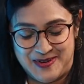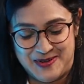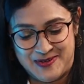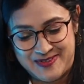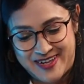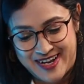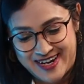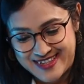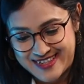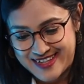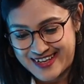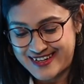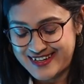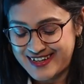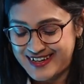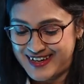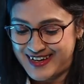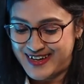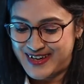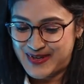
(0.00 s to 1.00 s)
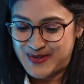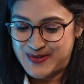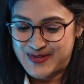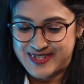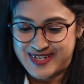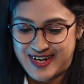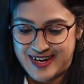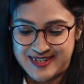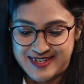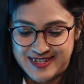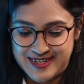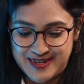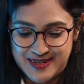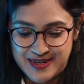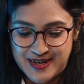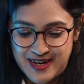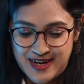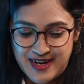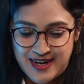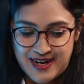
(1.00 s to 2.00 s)
and all of that. And then you start here.
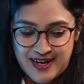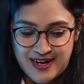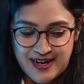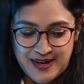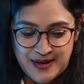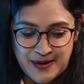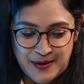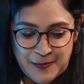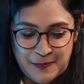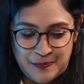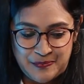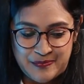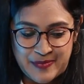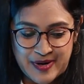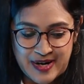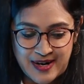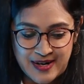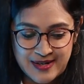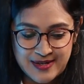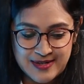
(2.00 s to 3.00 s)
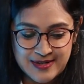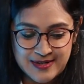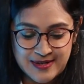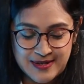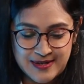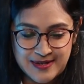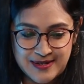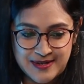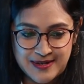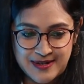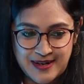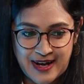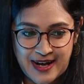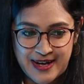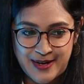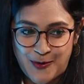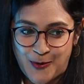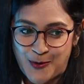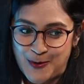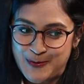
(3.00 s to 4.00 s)
But
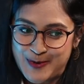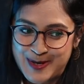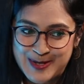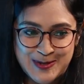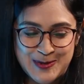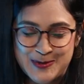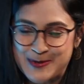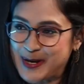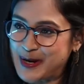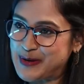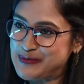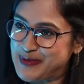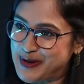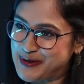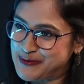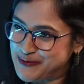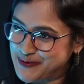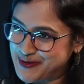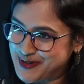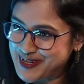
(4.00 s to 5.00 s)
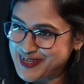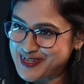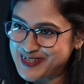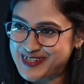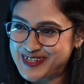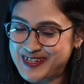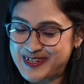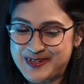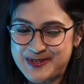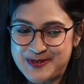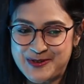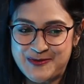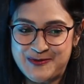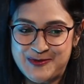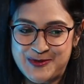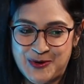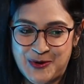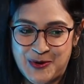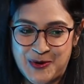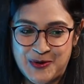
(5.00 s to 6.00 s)
I always look at my first year of
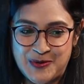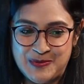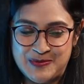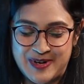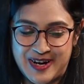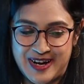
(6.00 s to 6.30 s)
job,